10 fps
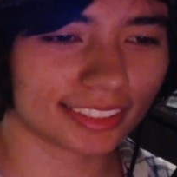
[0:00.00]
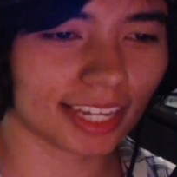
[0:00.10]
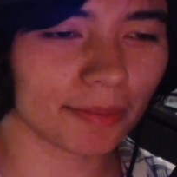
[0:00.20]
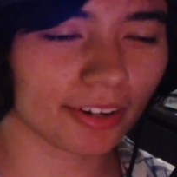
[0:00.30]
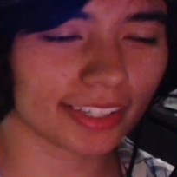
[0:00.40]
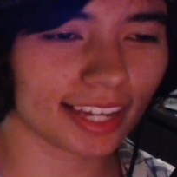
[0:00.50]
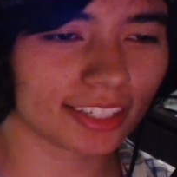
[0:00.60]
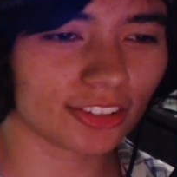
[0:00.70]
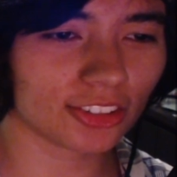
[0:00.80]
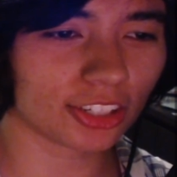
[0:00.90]
Temporary
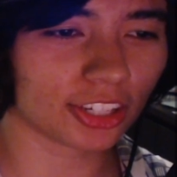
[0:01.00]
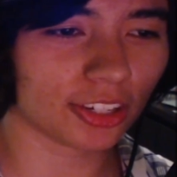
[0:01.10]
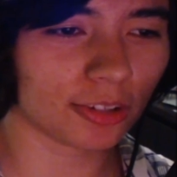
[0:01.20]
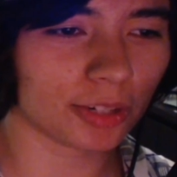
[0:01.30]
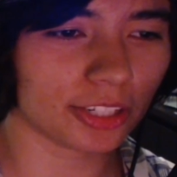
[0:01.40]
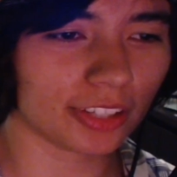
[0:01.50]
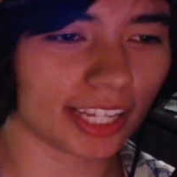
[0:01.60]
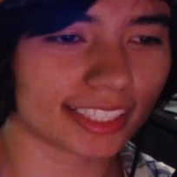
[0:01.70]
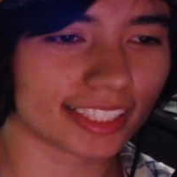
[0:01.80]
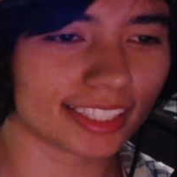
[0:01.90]
tattoos are cute when you're like
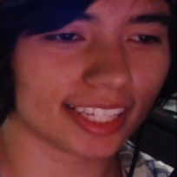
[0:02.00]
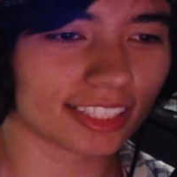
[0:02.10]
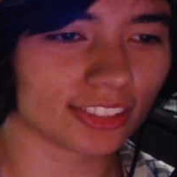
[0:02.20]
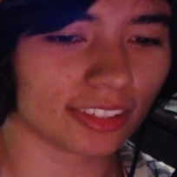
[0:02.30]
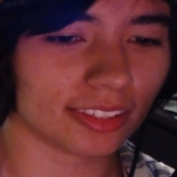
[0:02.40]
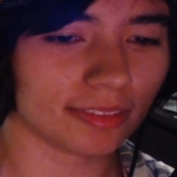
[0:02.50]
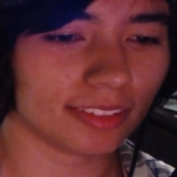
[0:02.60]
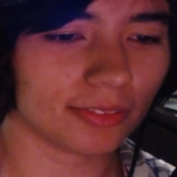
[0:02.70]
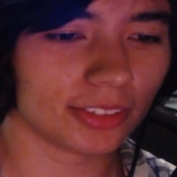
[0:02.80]
six or so cool.